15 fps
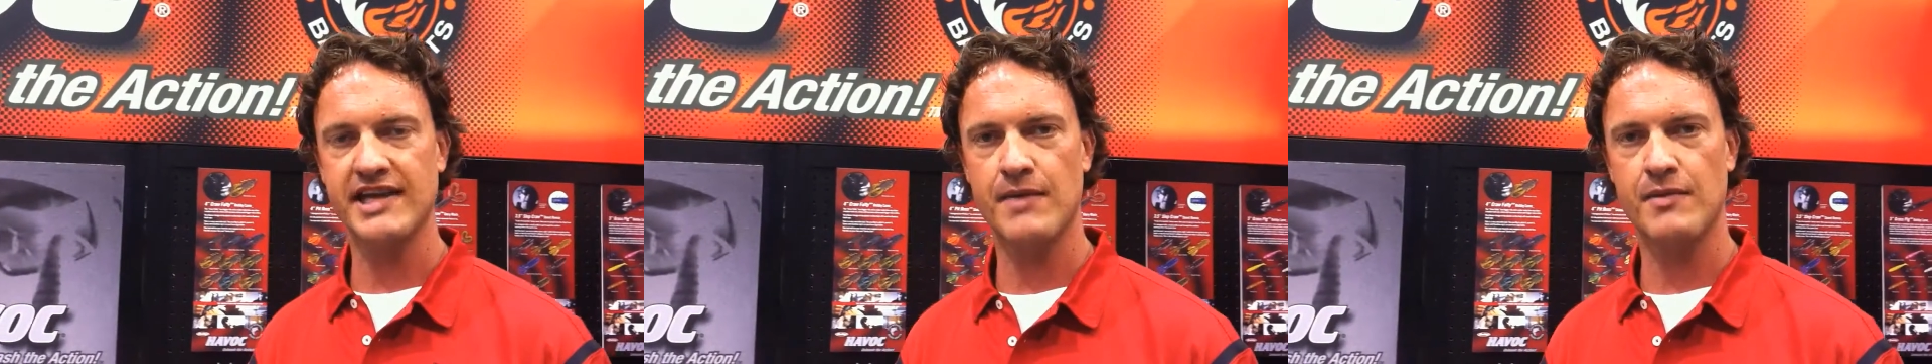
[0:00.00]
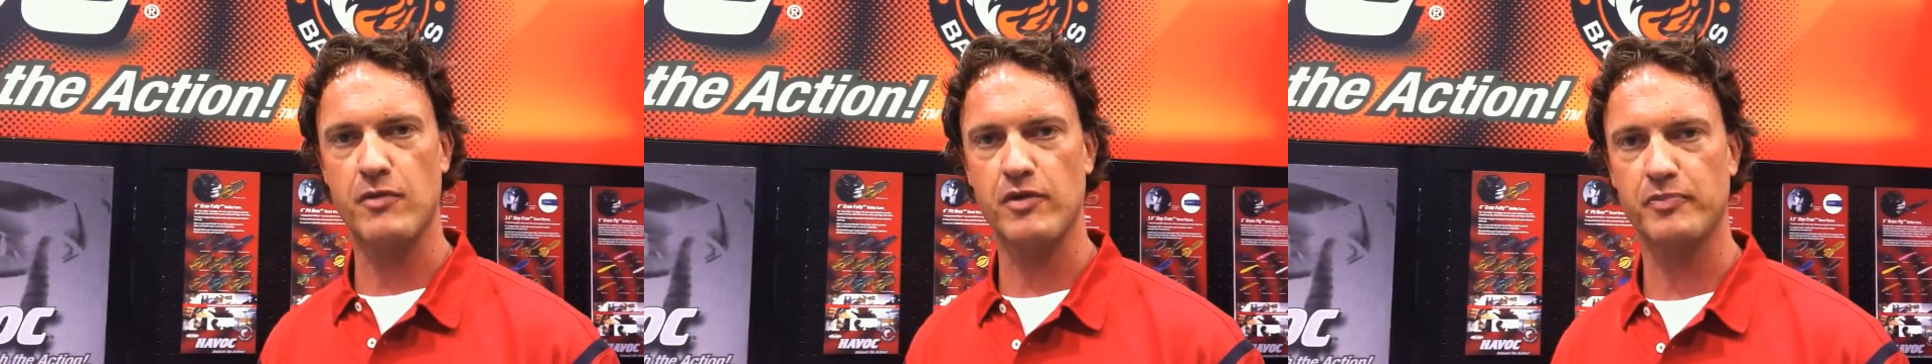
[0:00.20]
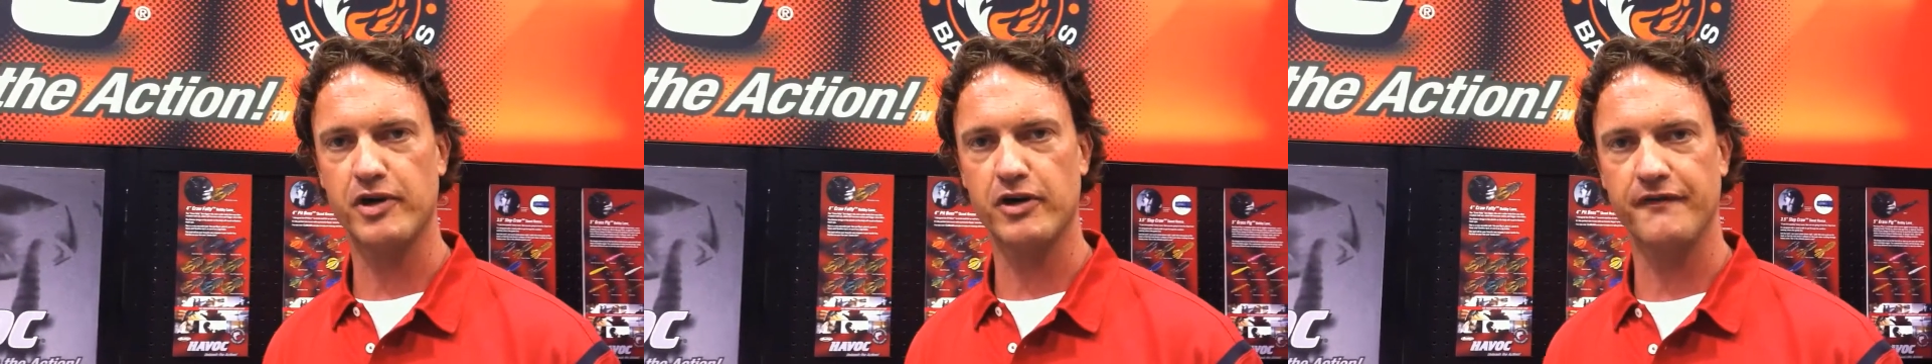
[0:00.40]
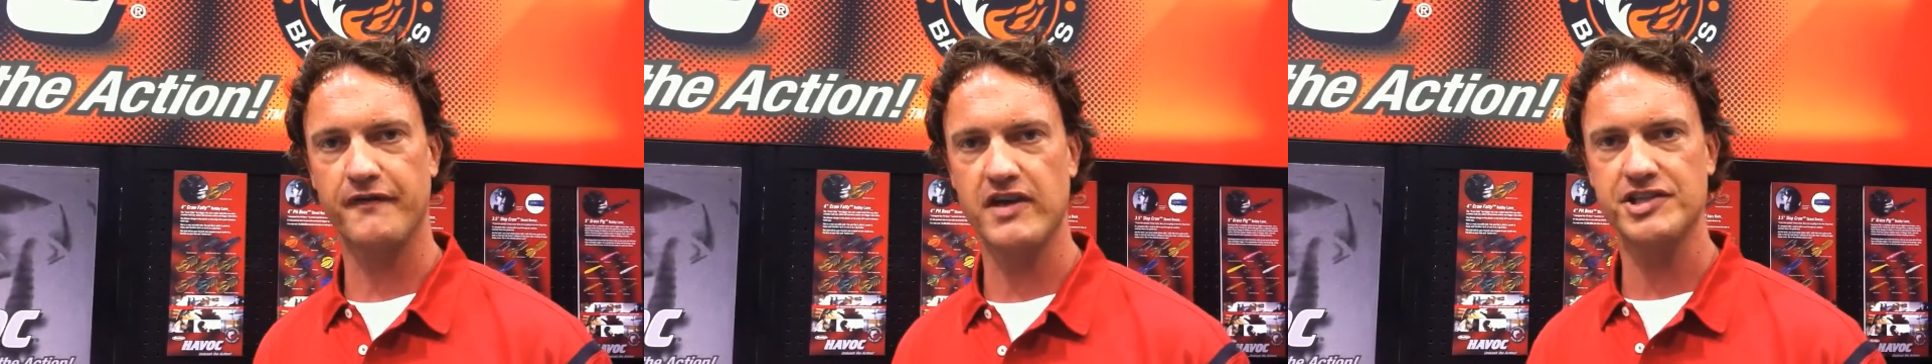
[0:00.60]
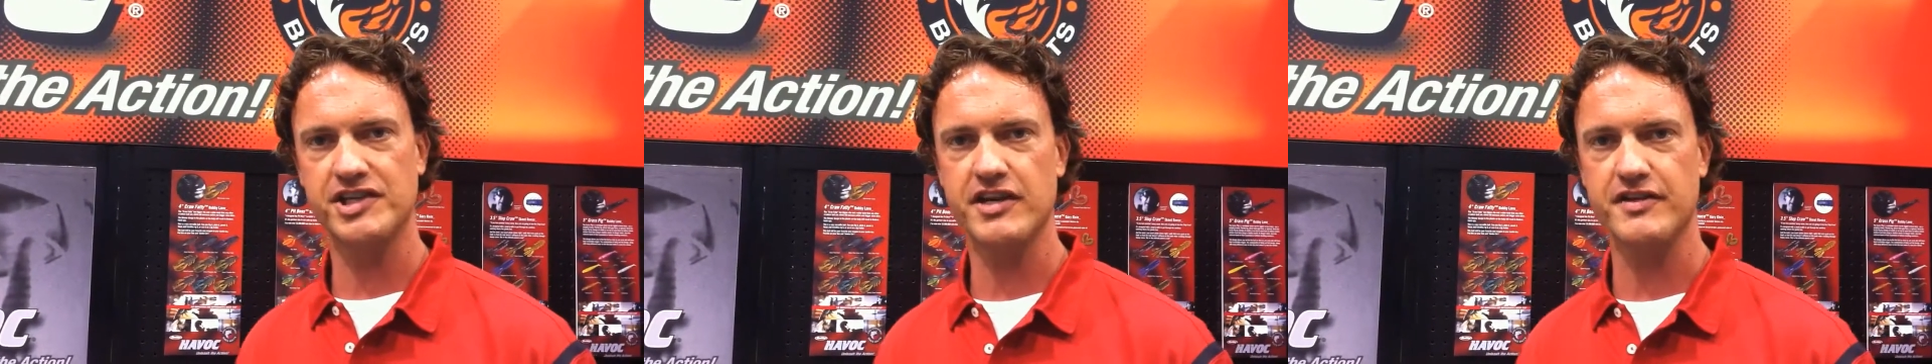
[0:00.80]
Diem. I'm with Pure
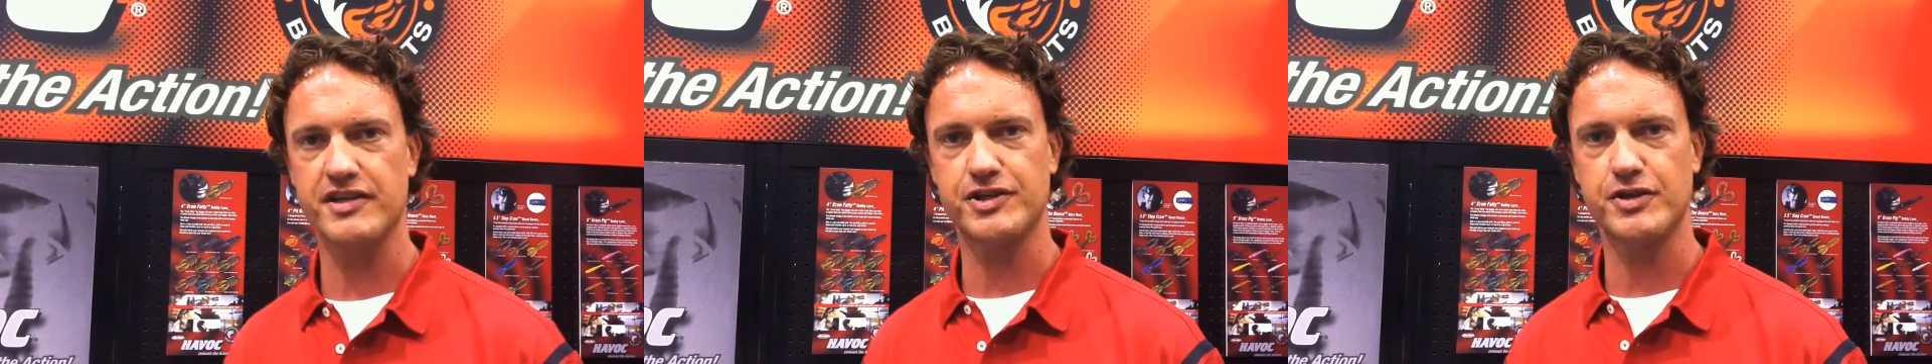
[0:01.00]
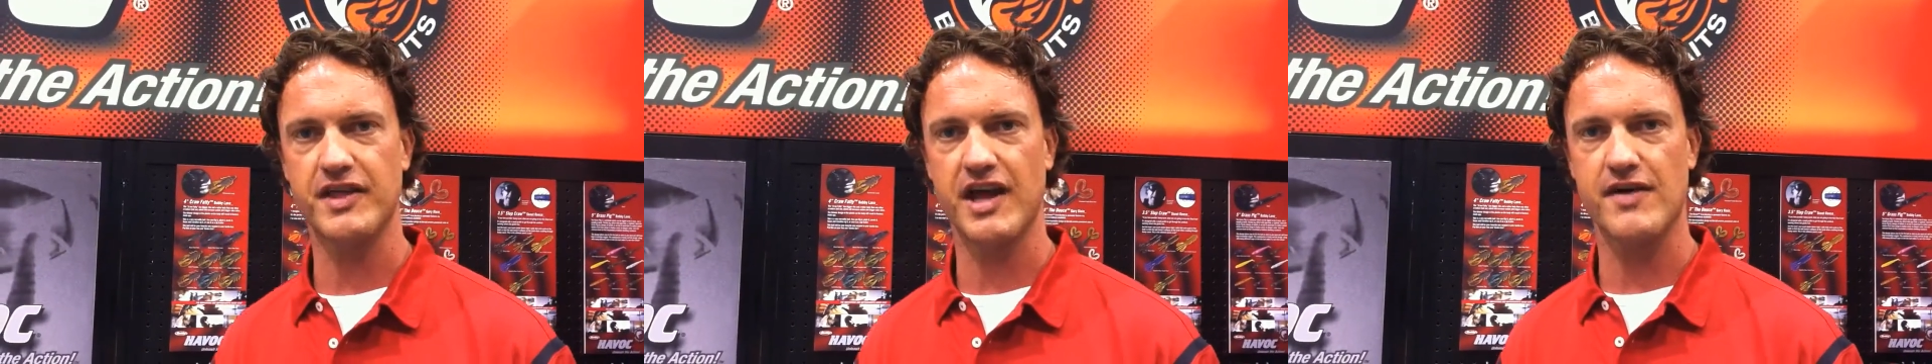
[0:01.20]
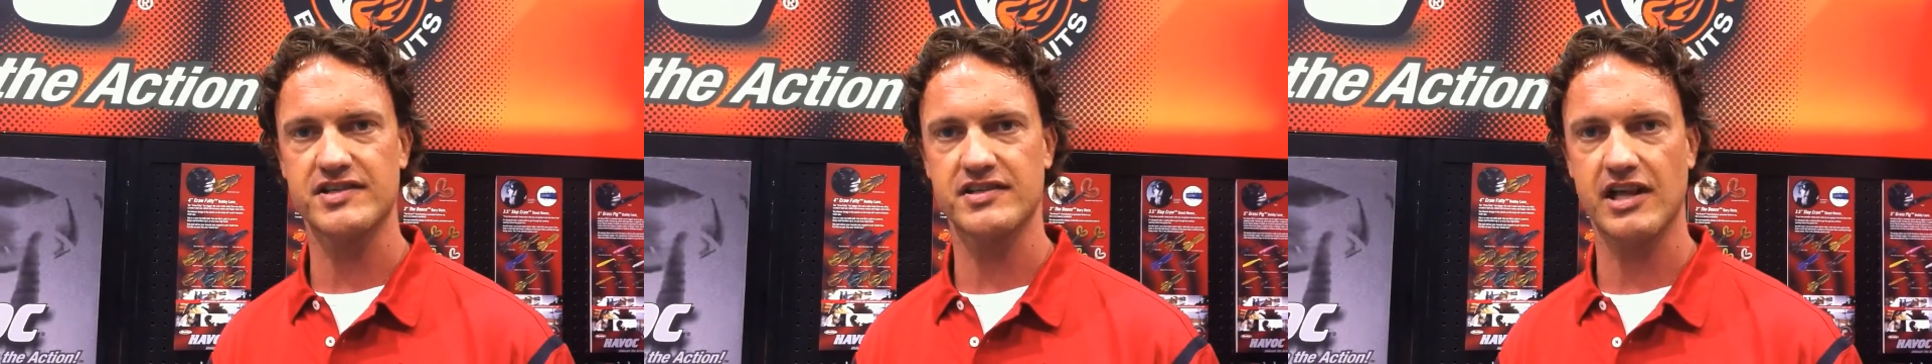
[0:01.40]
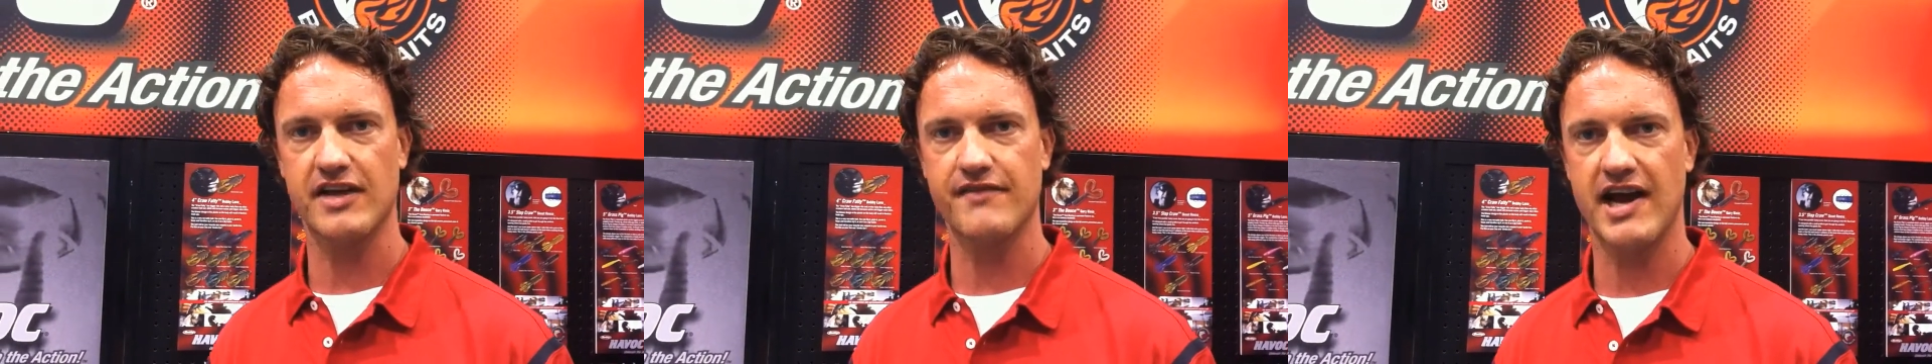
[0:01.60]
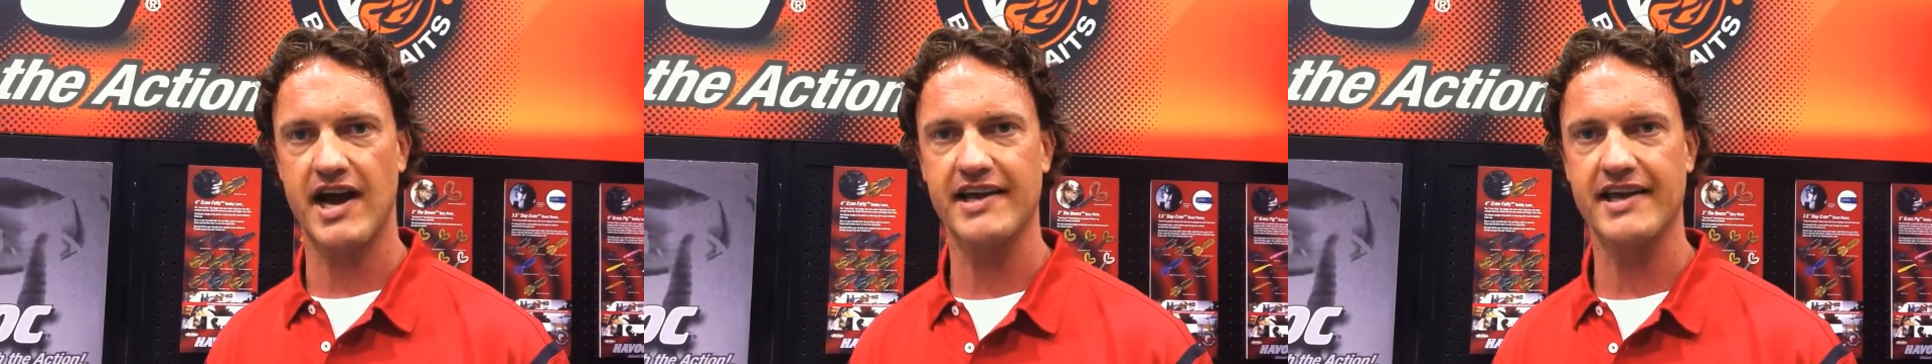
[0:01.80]
Fishing at the
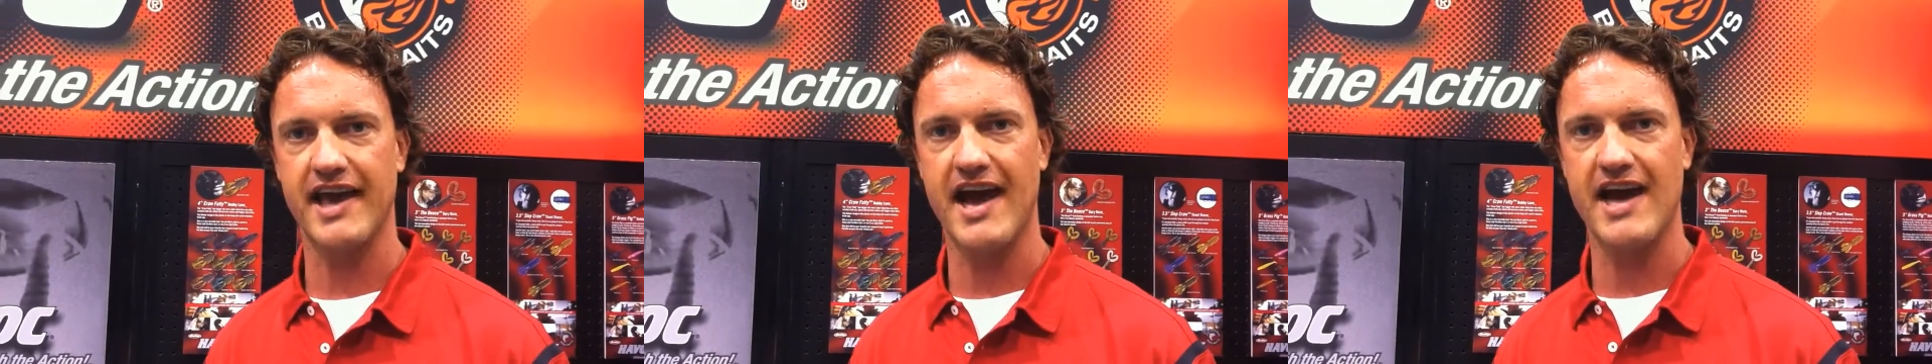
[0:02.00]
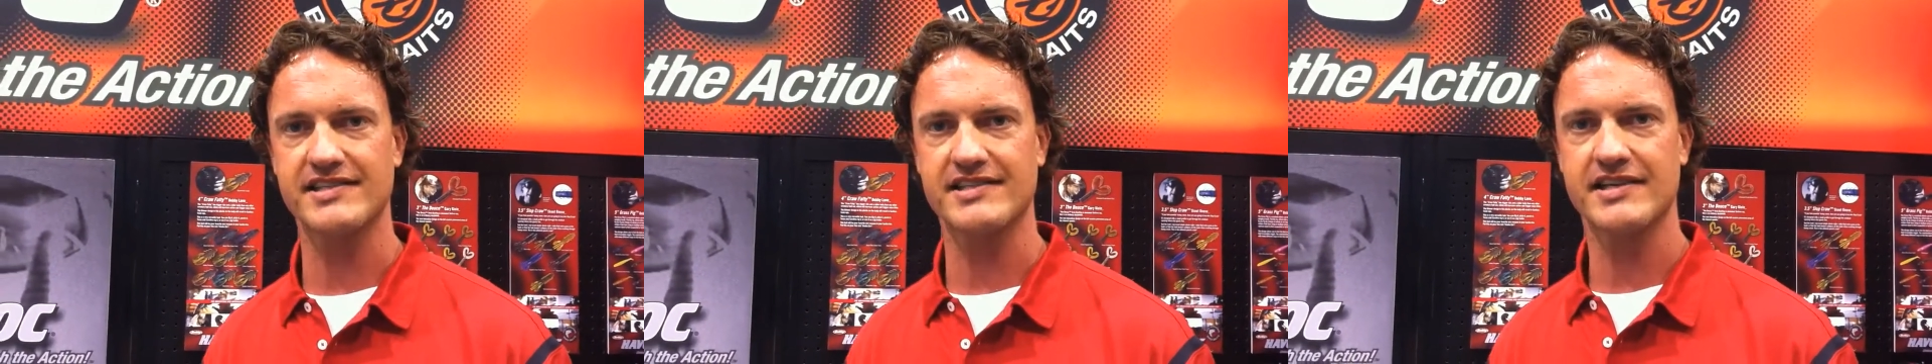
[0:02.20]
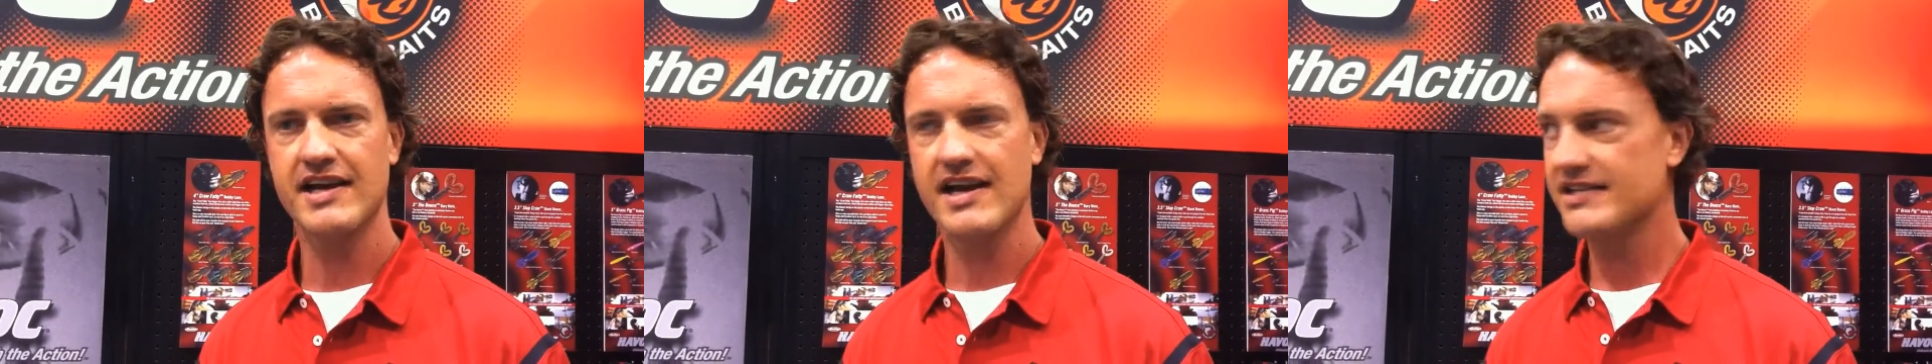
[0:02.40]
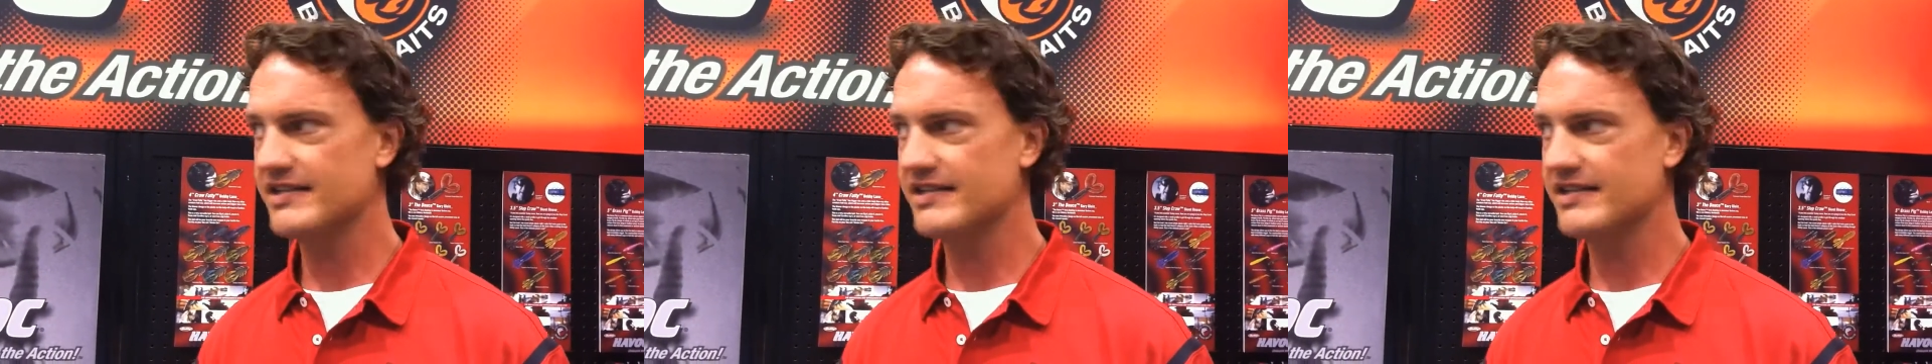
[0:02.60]
2011 ICAST.